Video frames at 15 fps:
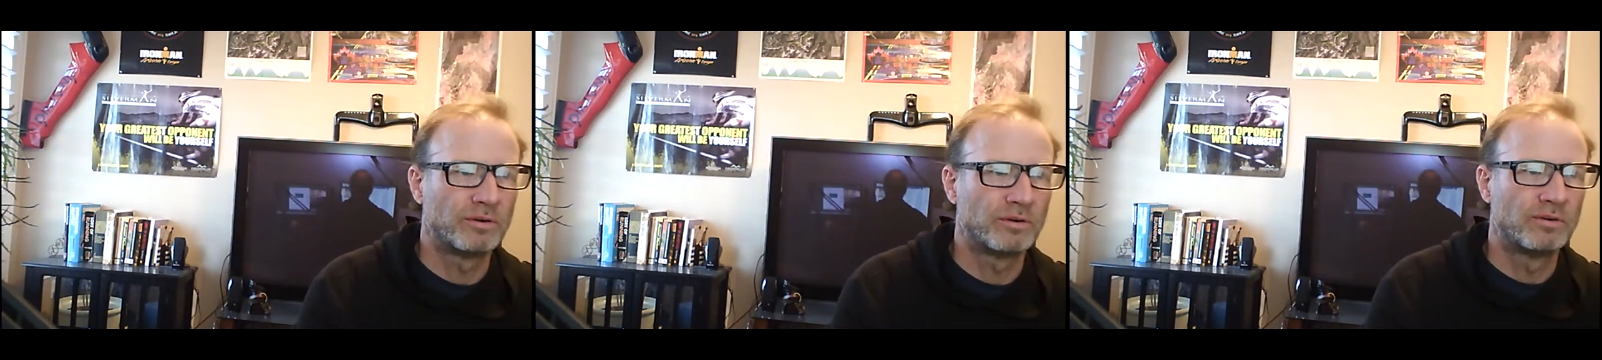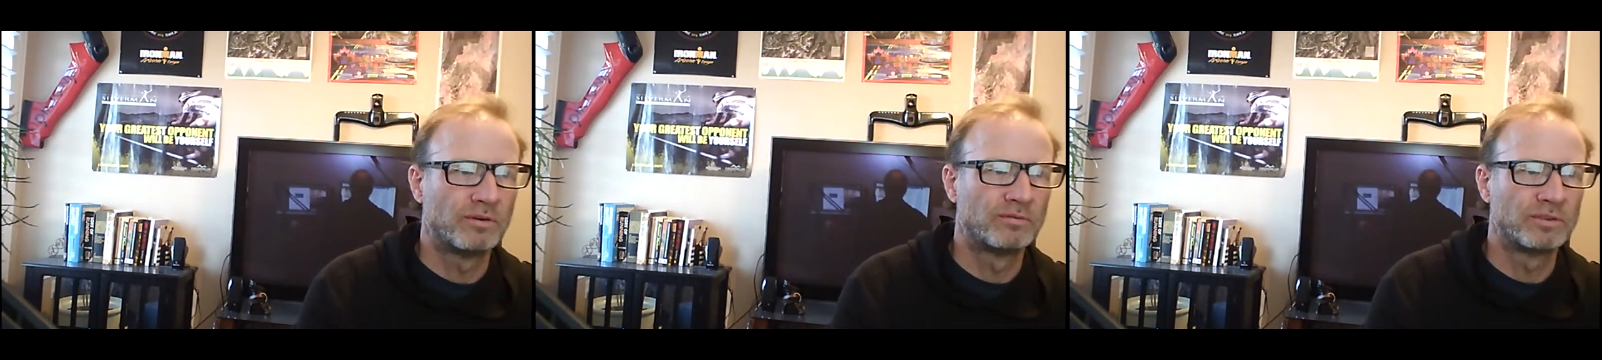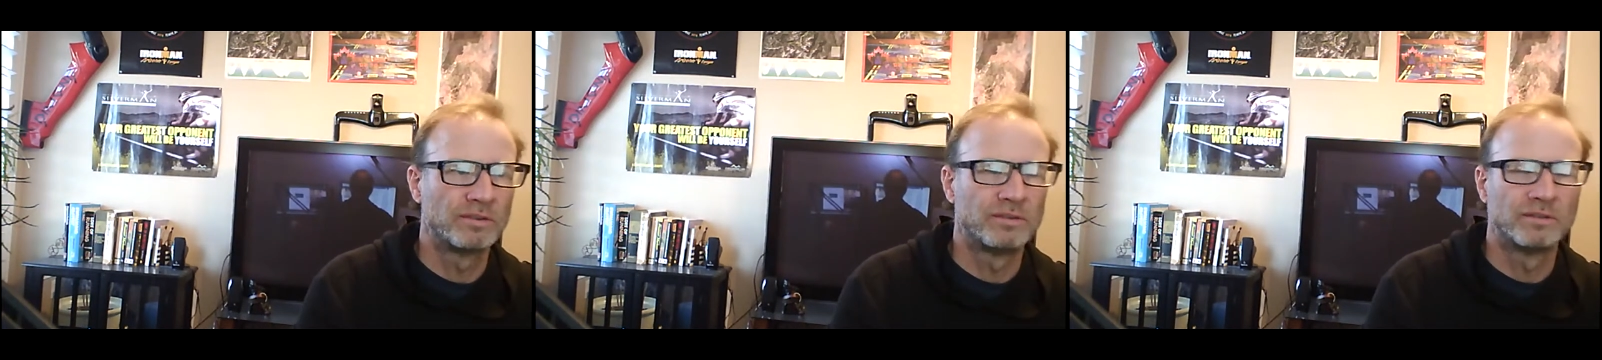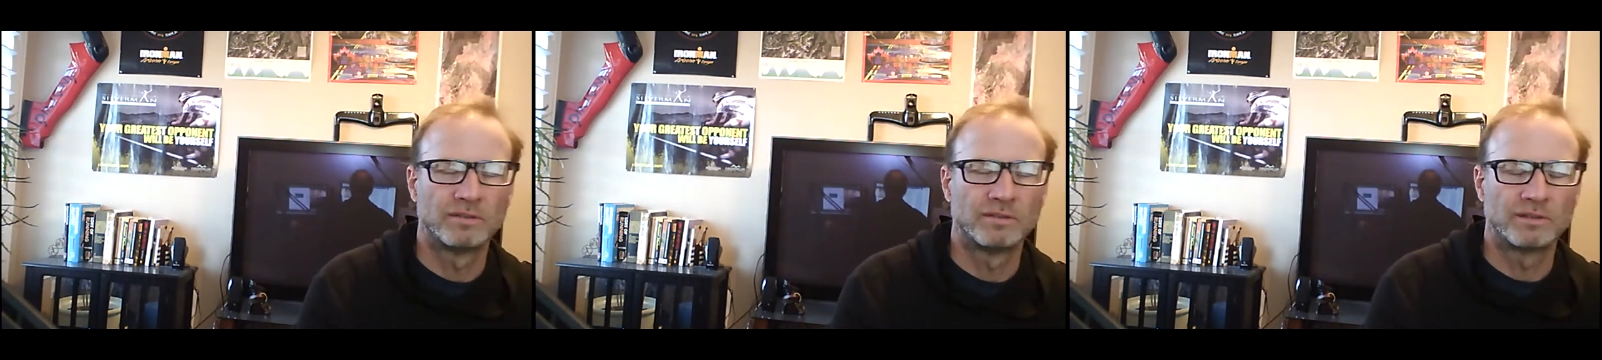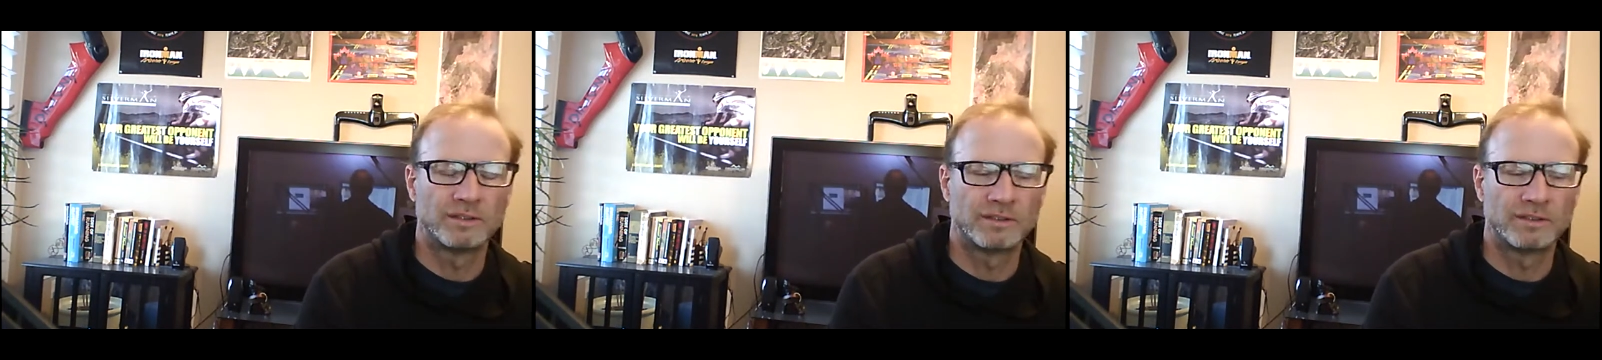over
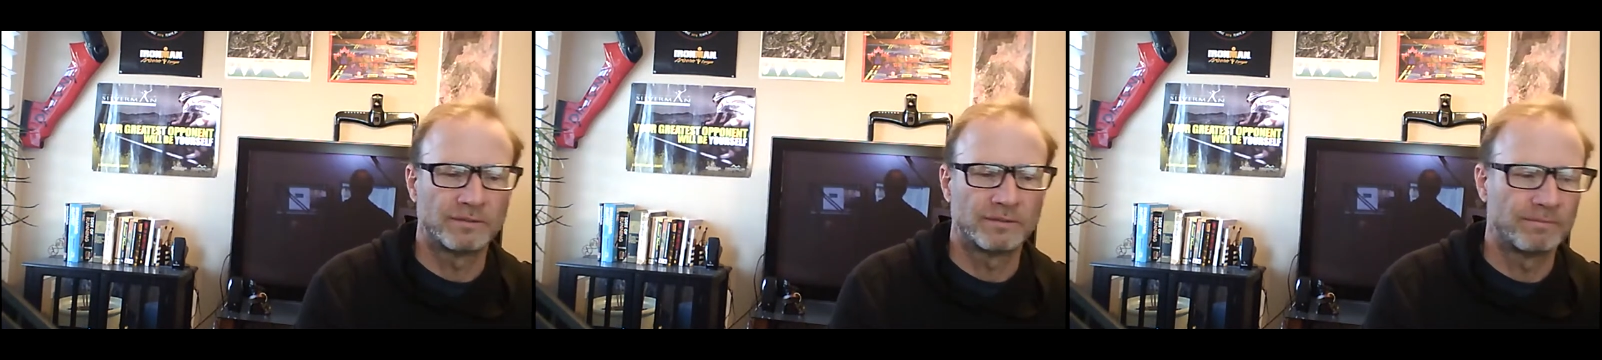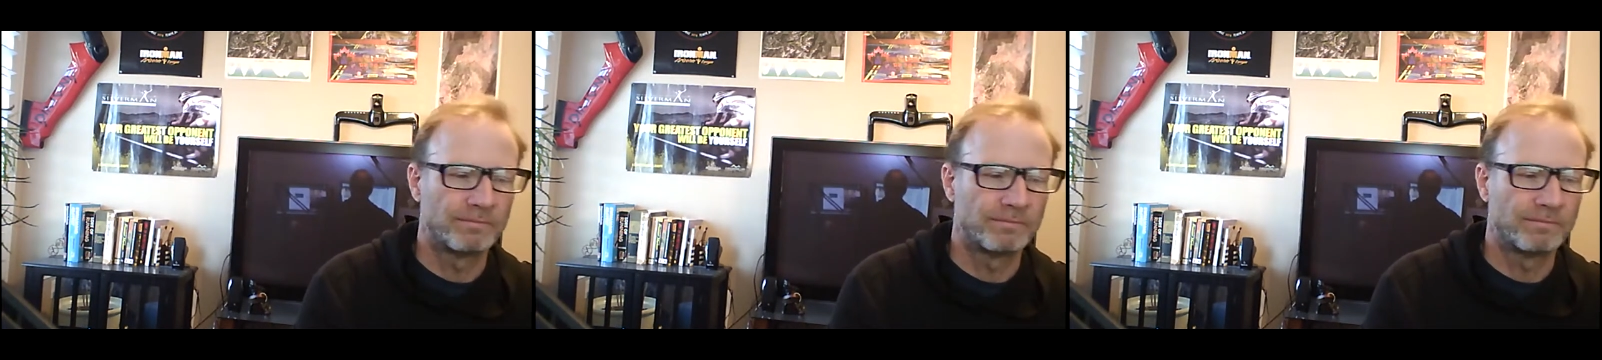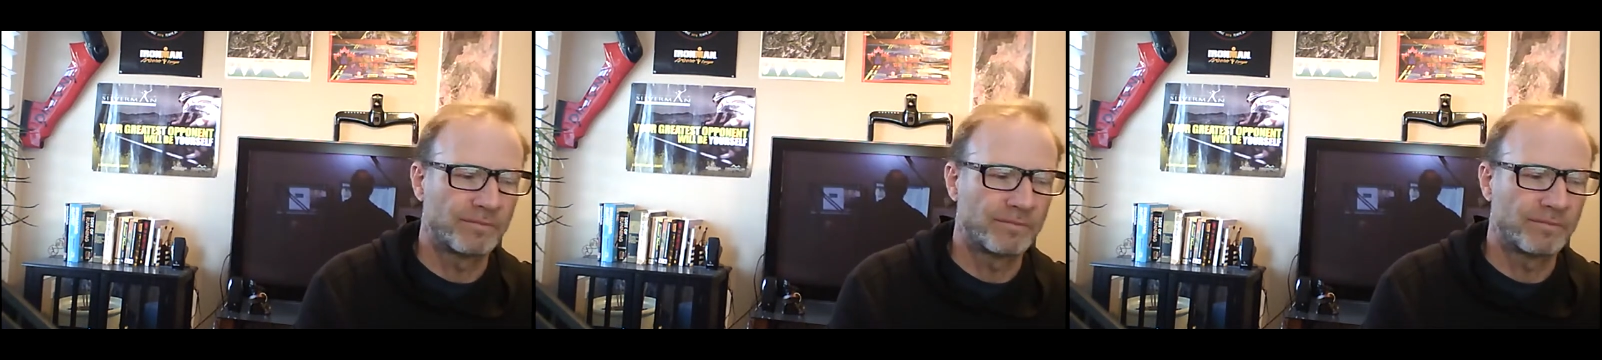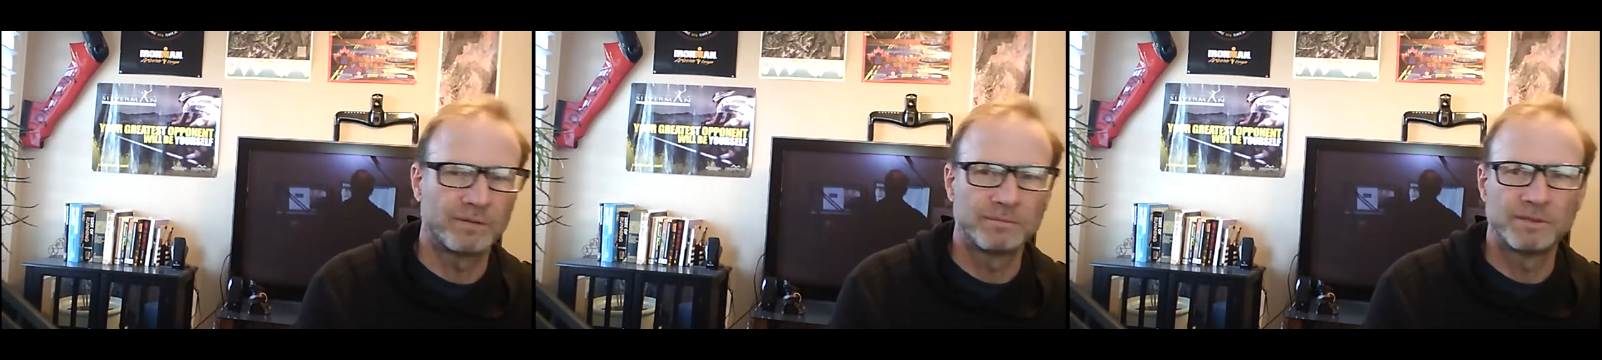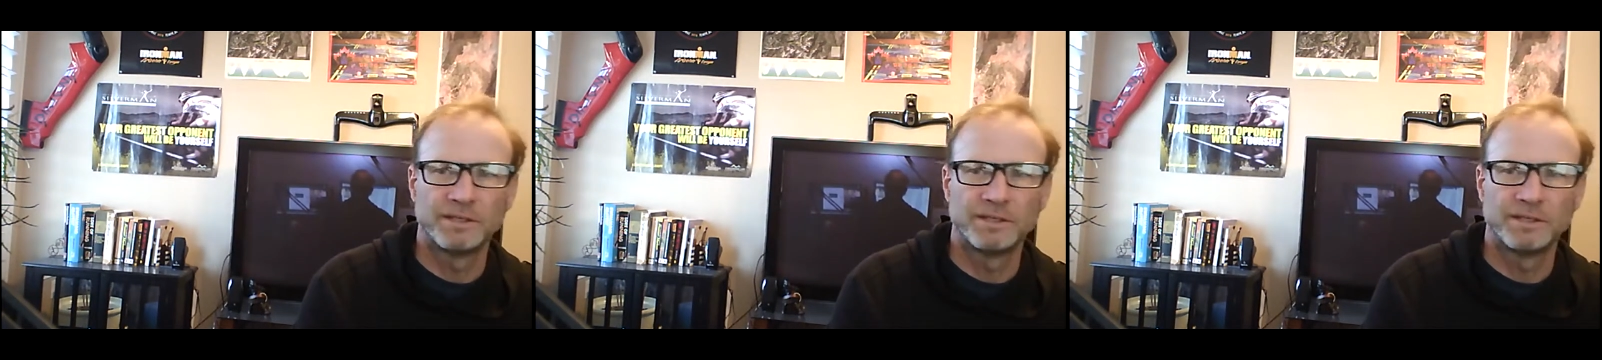the
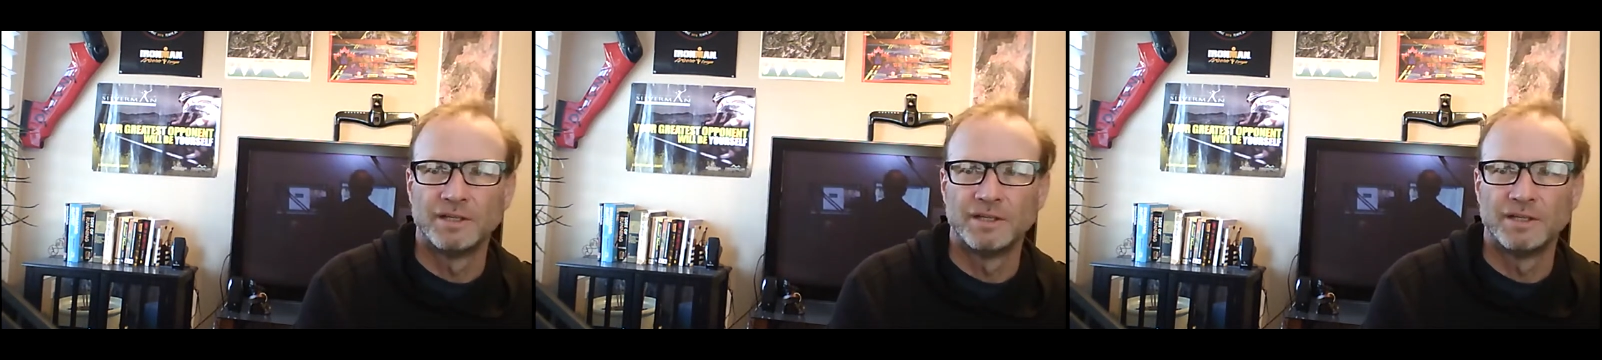helmet,